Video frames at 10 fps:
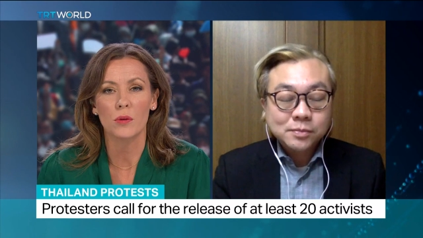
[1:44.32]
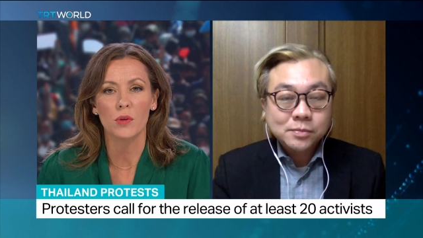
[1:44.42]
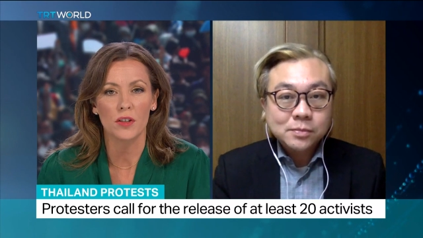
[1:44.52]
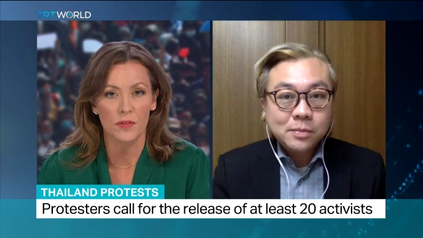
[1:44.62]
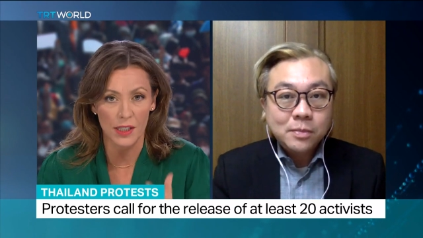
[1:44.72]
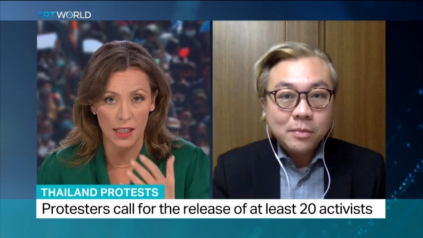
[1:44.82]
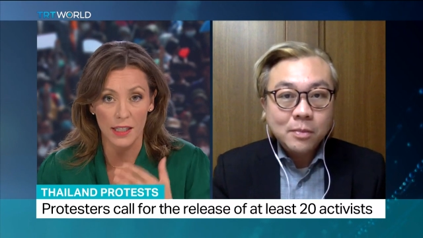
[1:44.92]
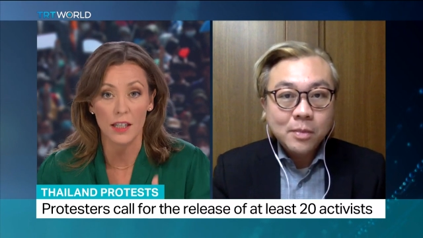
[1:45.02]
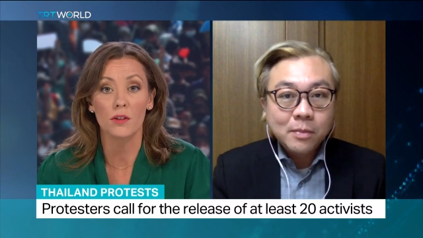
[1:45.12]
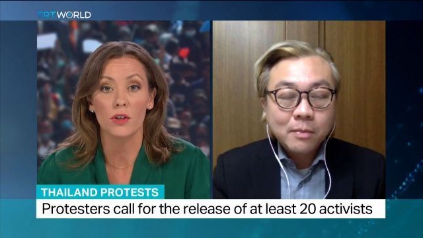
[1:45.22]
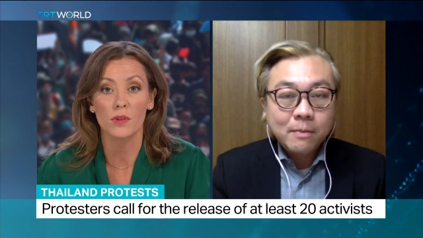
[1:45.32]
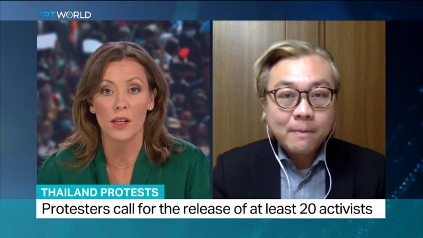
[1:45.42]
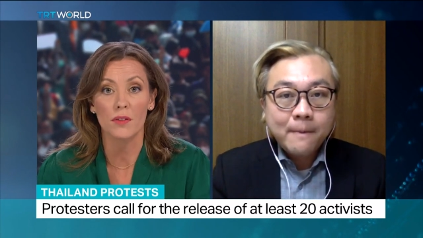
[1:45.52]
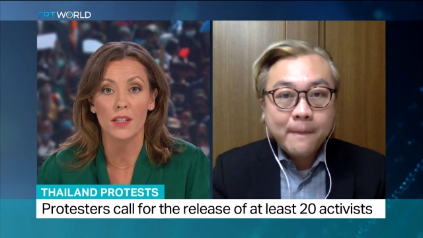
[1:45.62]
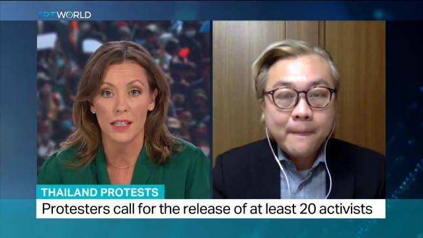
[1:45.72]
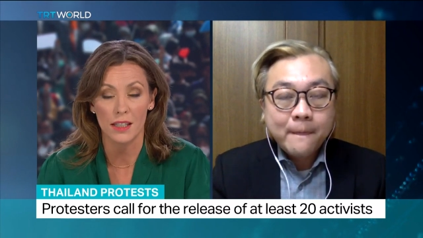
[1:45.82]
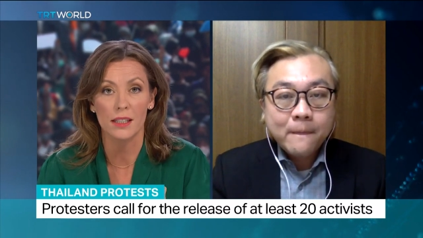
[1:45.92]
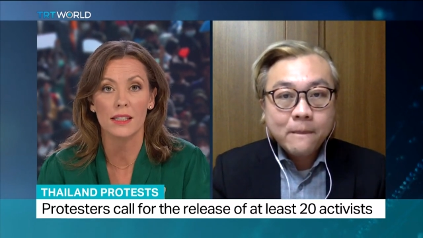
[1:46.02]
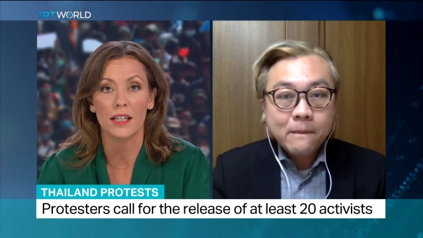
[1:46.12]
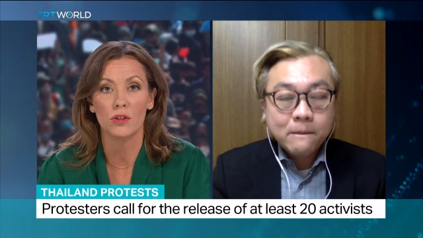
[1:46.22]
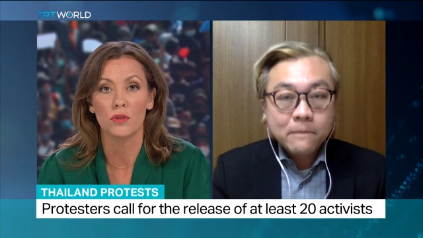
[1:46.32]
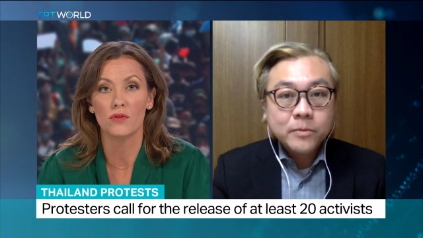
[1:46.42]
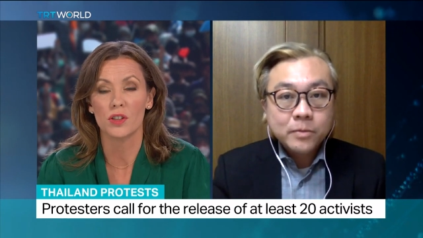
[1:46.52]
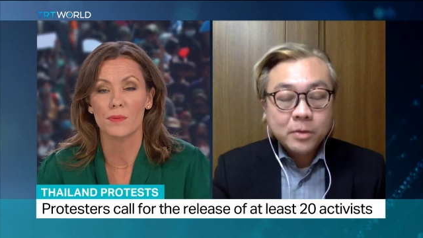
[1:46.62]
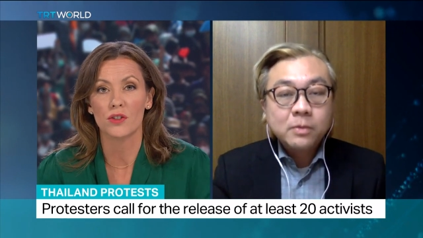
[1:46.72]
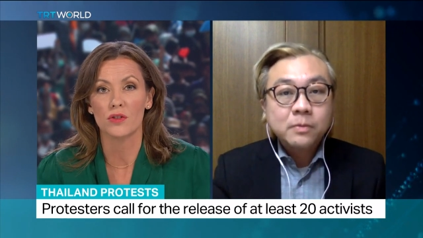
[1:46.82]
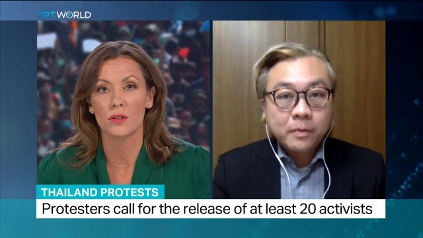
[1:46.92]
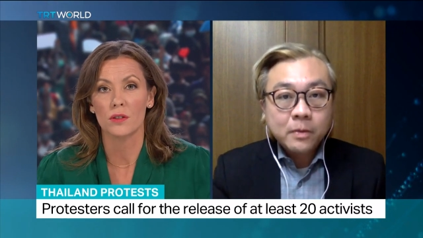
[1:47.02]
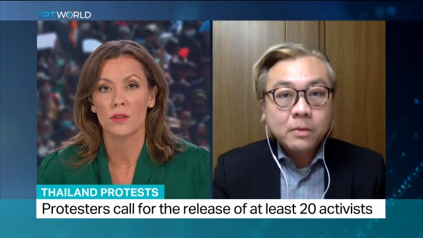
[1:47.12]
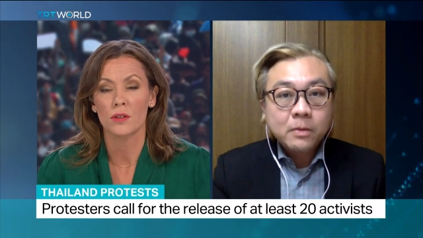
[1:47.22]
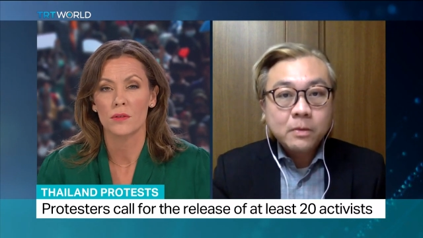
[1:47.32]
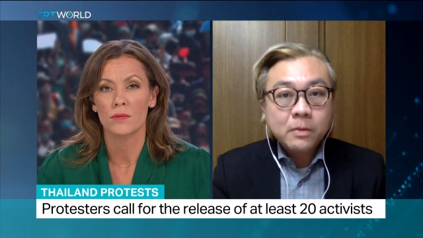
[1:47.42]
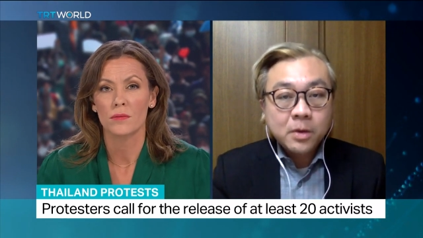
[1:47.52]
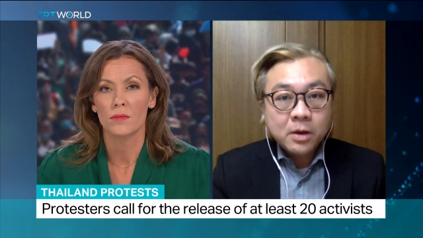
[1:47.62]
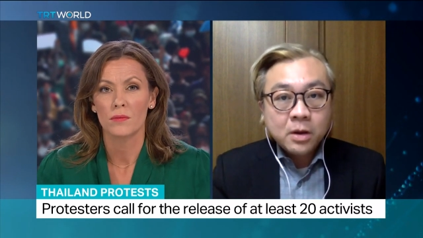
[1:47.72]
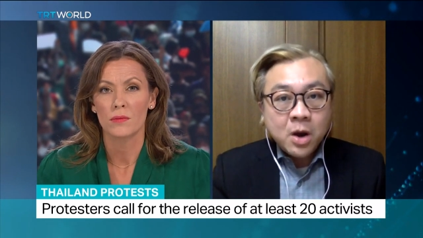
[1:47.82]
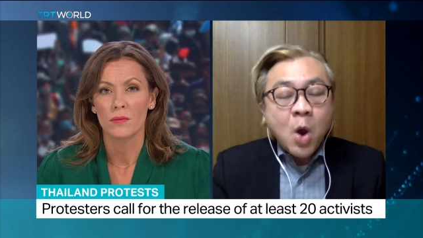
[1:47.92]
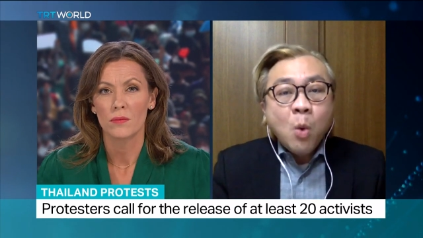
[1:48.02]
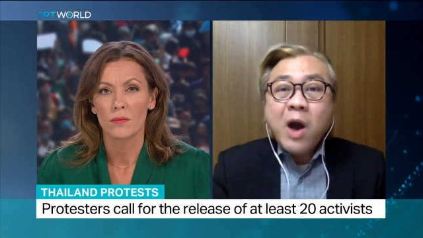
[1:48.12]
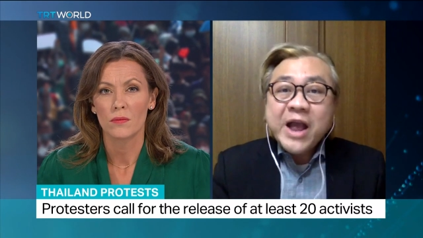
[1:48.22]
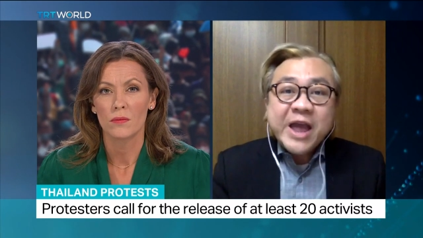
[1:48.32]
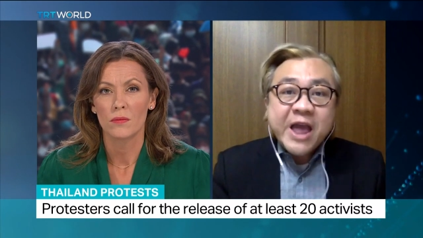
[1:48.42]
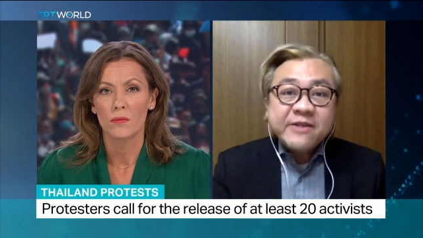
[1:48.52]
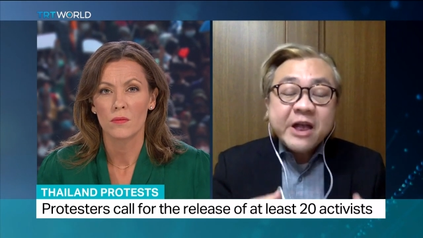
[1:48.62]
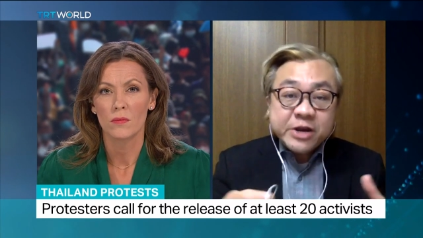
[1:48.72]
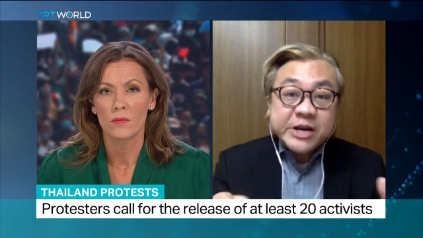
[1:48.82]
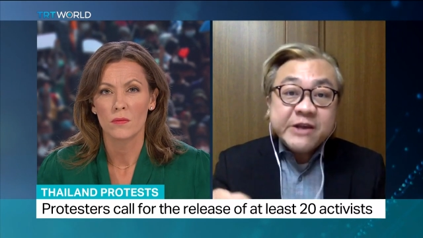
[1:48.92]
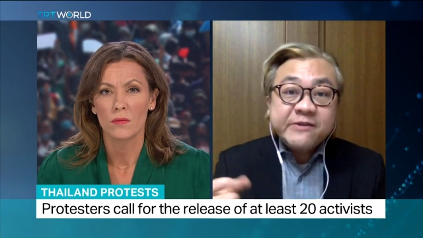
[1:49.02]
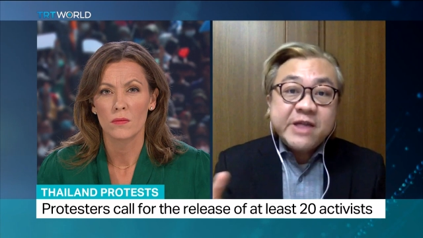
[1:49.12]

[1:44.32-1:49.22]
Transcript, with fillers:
Speaker 1: we have seen in those other years that you have just mentioned?
Speaker 2: Well, I guess that